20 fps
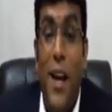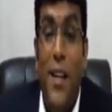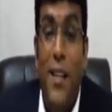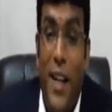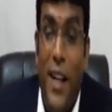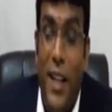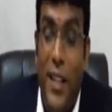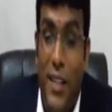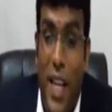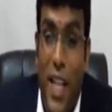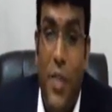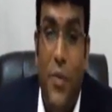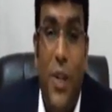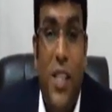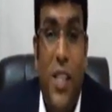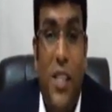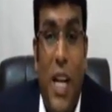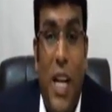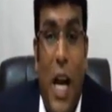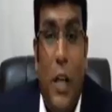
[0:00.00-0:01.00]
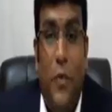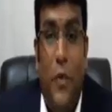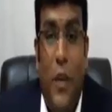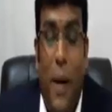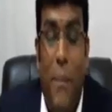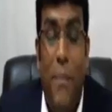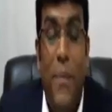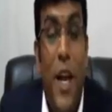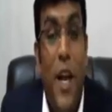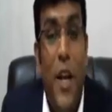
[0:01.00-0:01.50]
then interest will start
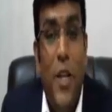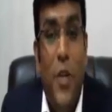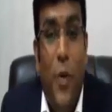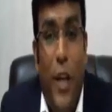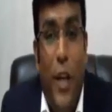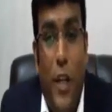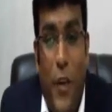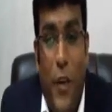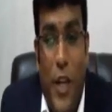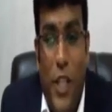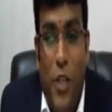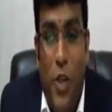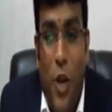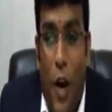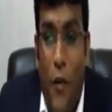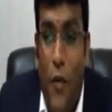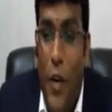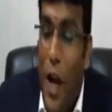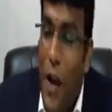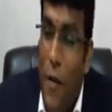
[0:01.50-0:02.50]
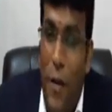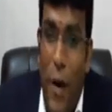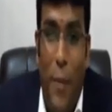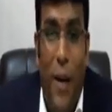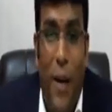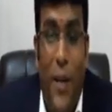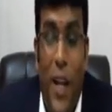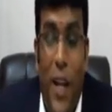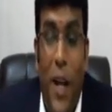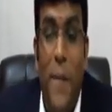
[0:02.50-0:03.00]
from 21st of
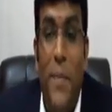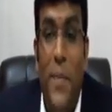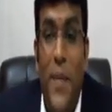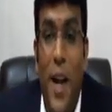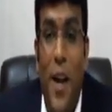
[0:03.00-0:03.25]
February.